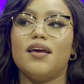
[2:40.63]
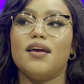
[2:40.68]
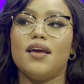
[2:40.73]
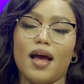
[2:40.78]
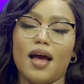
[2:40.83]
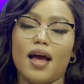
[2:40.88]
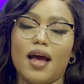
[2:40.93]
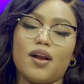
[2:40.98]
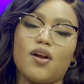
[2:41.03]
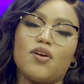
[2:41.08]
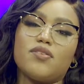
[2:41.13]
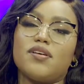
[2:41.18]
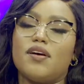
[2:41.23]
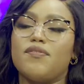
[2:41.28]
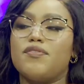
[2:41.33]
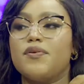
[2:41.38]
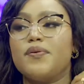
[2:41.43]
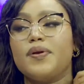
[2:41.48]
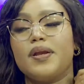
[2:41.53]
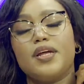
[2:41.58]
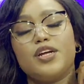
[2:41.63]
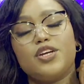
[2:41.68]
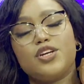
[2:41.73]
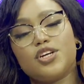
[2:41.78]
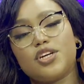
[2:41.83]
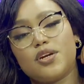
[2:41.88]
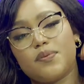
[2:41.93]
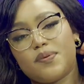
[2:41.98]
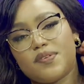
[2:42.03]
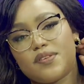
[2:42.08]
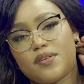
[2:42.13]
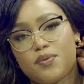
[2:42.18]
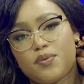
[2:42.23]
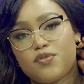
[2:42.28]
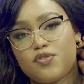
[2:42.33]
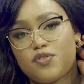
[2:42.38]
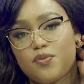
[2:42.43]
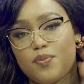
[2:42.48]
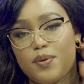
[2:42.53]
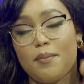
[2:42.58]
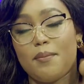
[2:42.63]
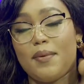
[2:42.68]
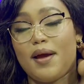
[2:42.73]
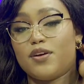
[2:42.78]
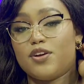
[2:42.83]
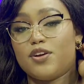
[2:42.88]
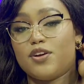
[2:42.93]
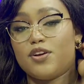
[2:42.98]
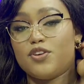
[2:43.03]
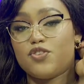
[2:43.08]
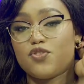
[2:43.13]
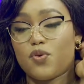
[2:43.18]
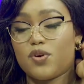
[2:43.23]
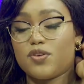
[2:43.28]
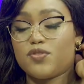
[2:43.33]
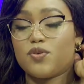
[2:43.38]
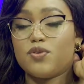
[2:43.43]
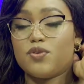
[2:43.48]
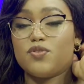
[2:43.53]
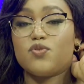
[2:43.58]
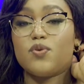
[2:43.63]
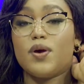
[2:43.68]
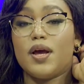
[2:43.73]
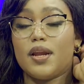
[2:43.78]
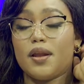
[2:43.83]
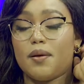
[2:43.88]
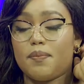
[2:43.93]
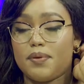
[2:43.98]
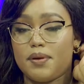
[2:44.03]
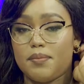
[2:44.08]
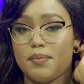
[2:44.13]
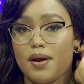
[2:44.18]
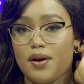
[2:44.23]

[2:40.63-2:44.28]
yeah, not every relationship is supposed to be a marriage or is going to end up in